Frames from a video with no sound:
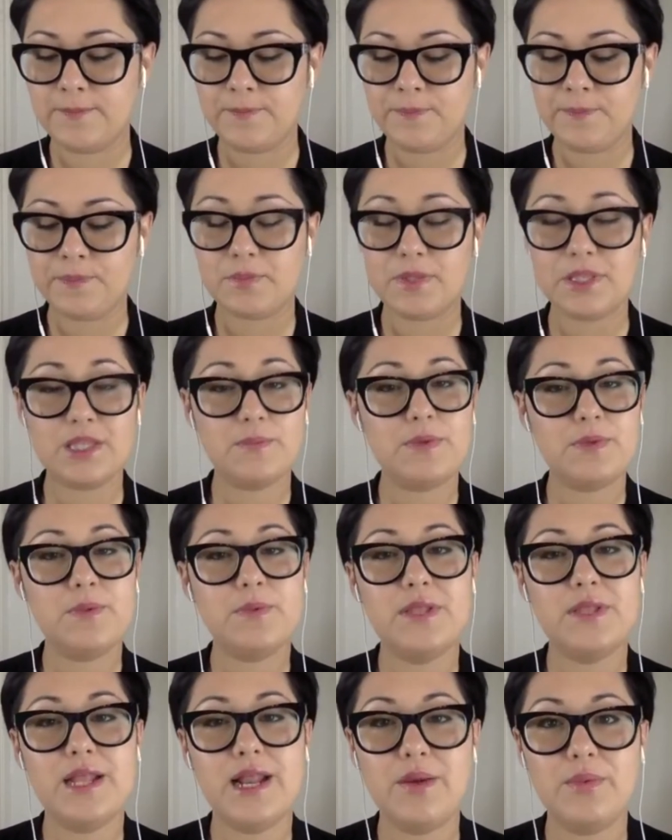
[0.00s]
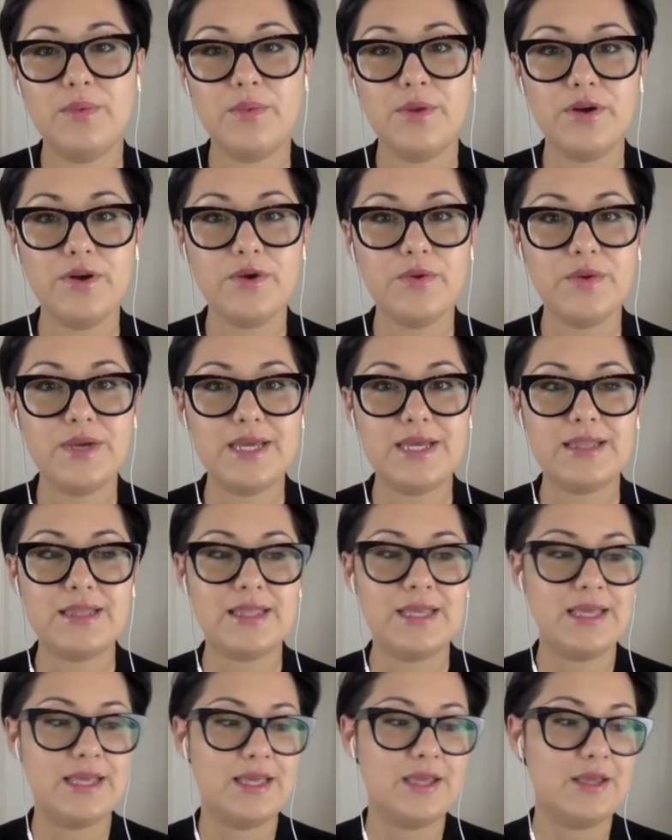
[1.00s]
But the people that I work with,
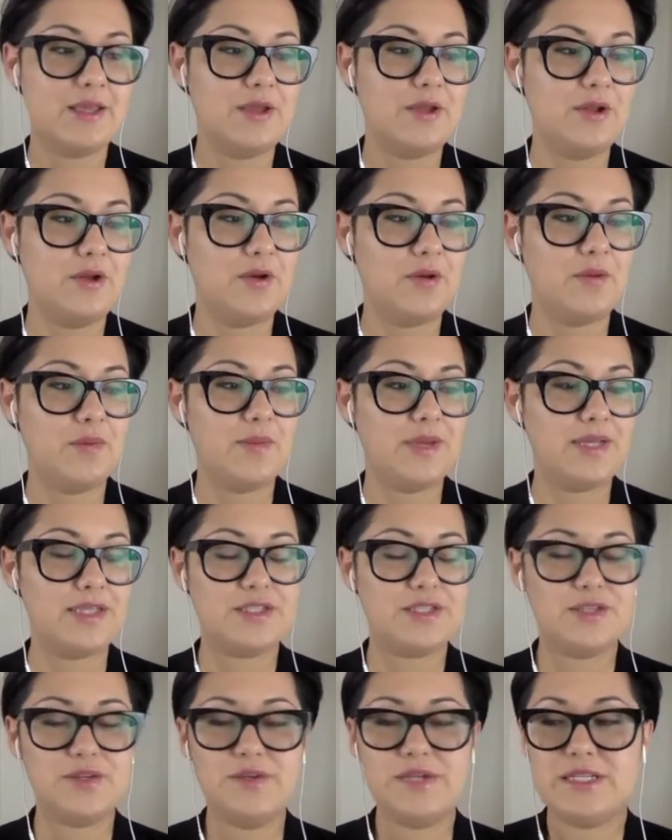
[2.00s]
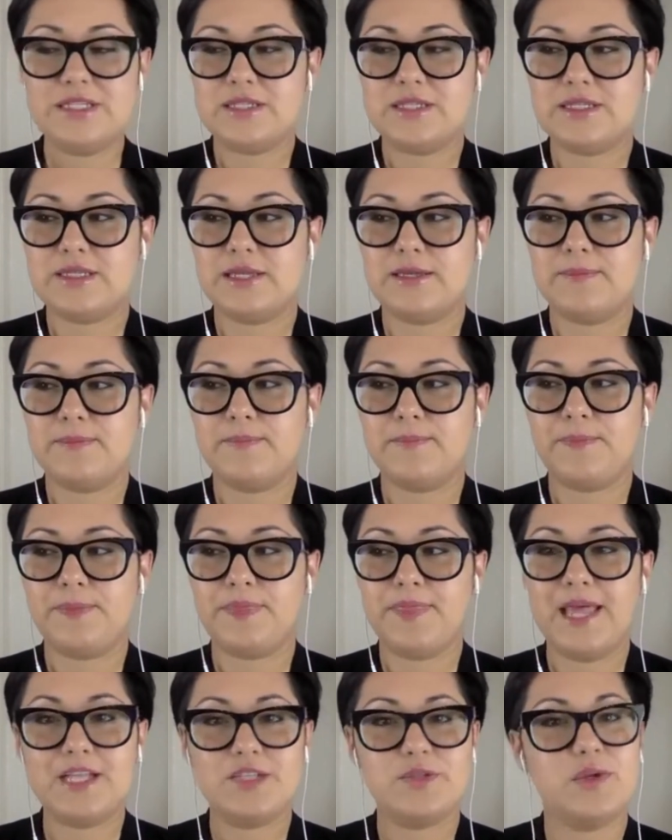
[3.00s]
my students,
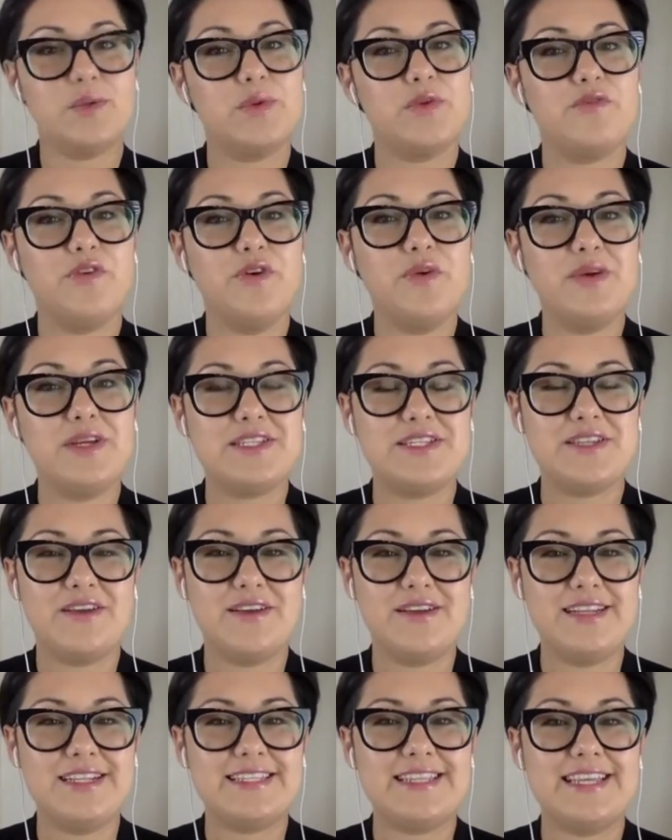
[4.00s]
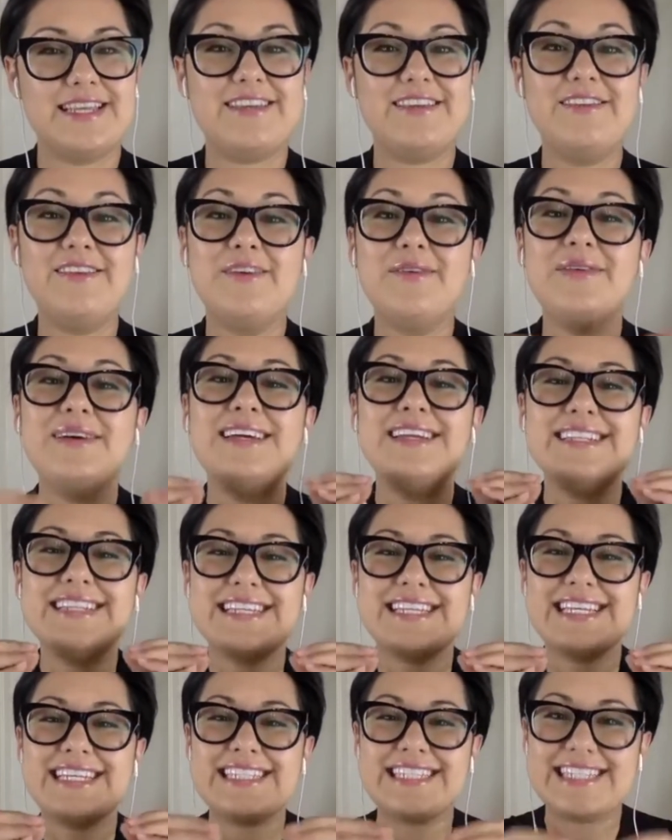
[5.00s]
that's what we focus on. It's like, you know what?
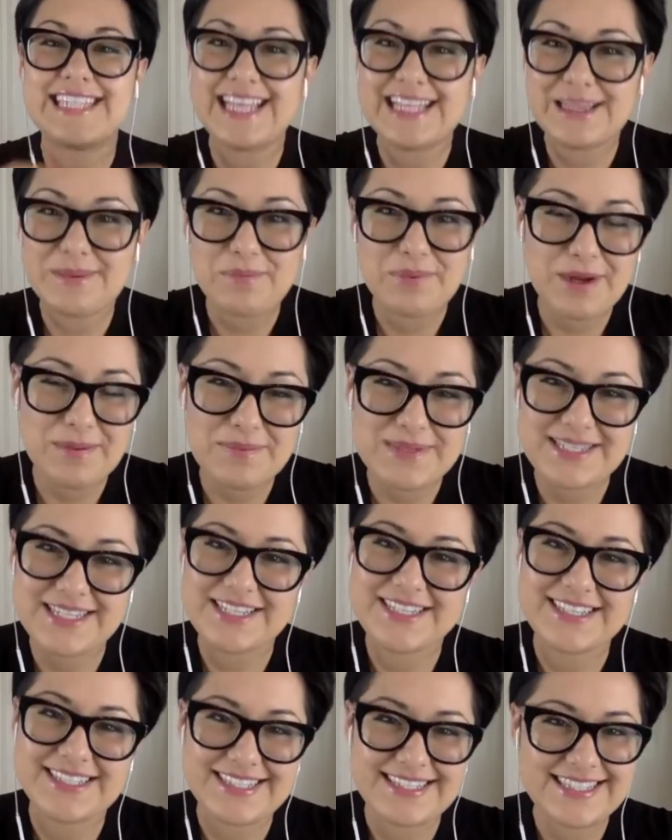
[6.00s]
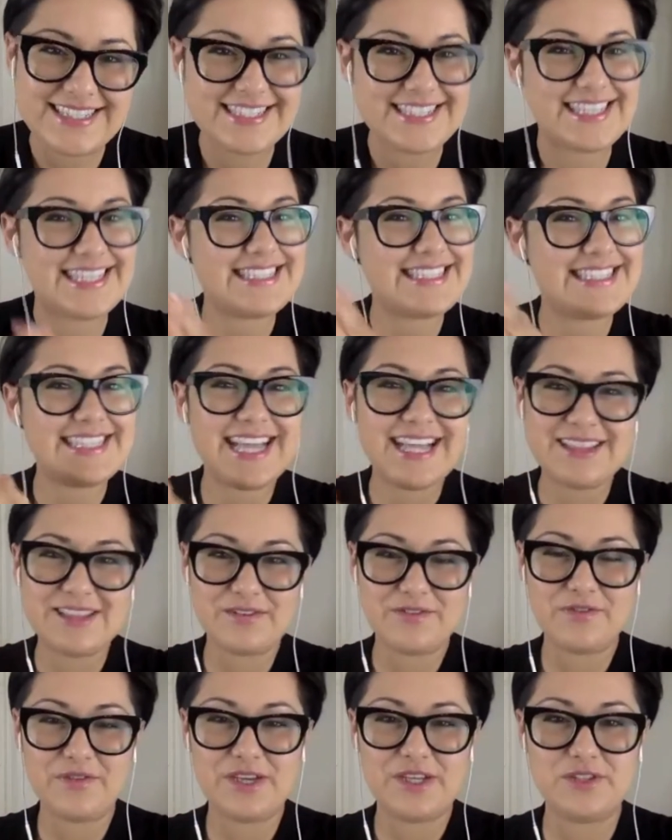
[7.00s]
It's not the prepositions. It's not the
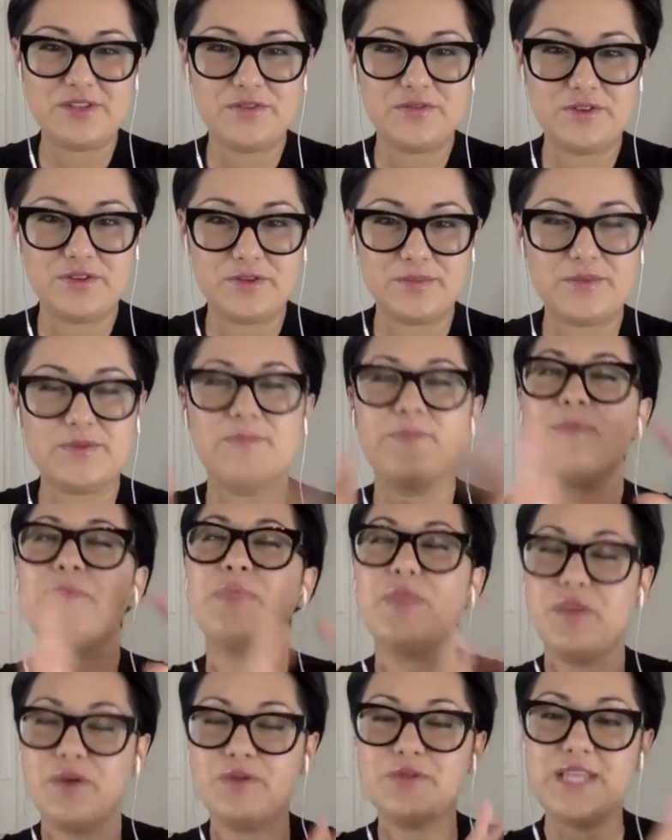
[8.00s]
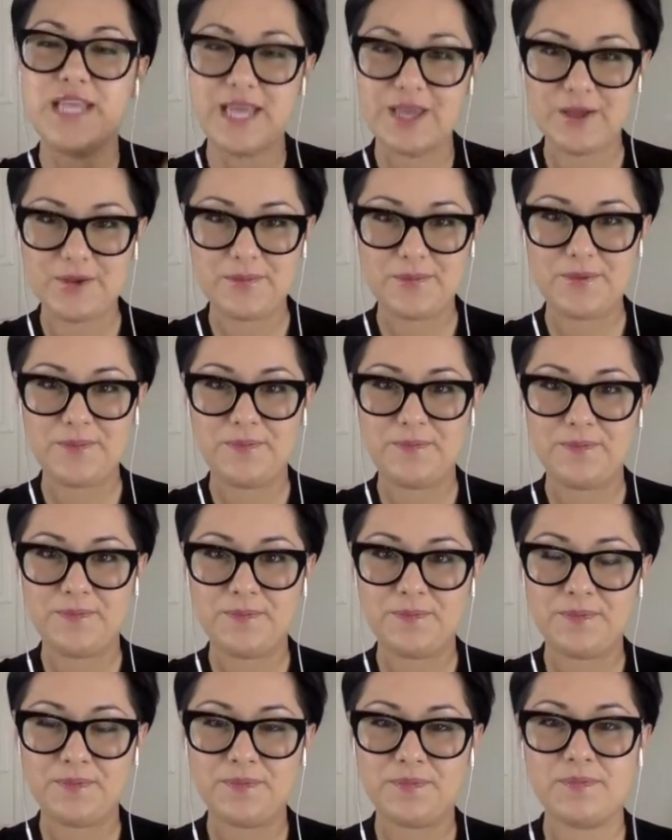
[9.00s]
phrasal verbs. Those help.
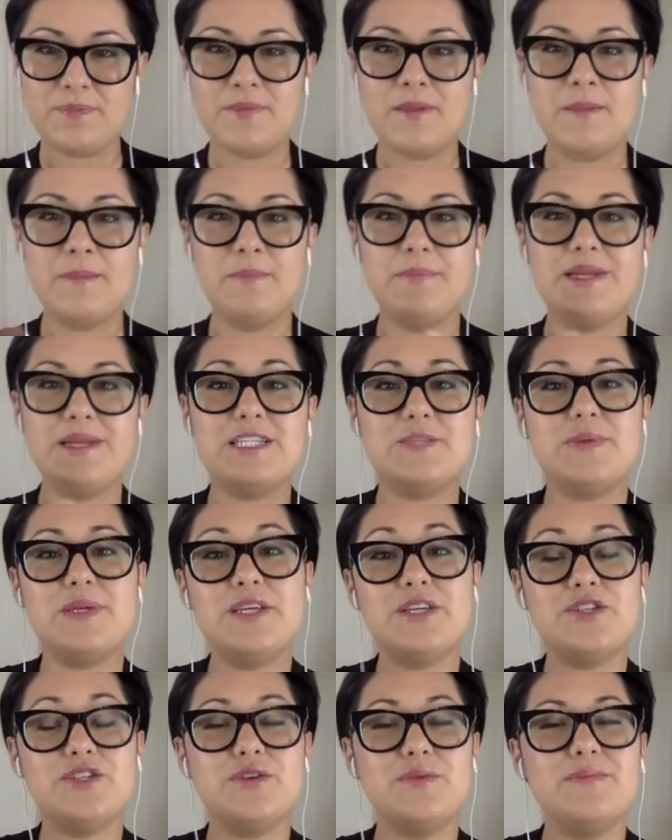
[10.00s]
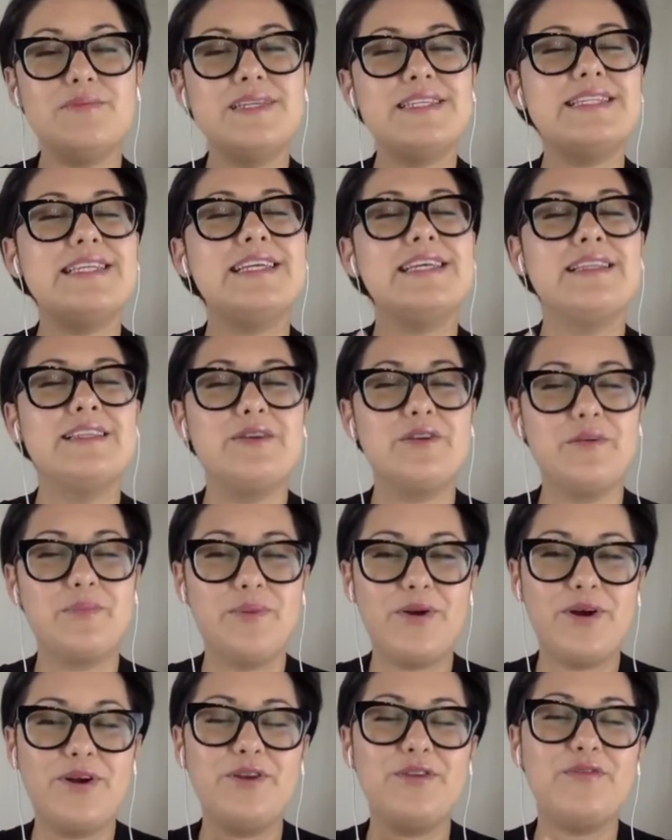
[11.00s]
But it's because you're missing a little
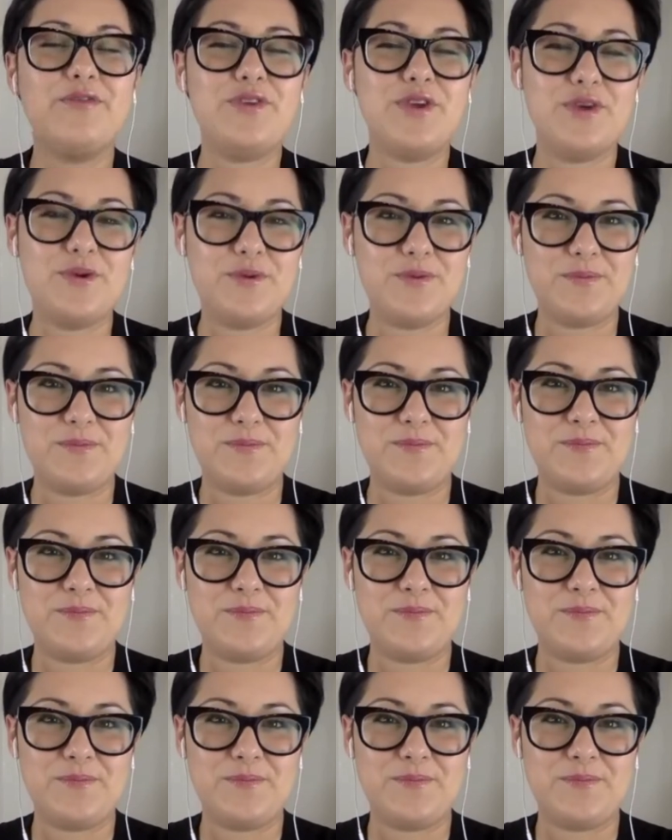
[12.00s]
part of you.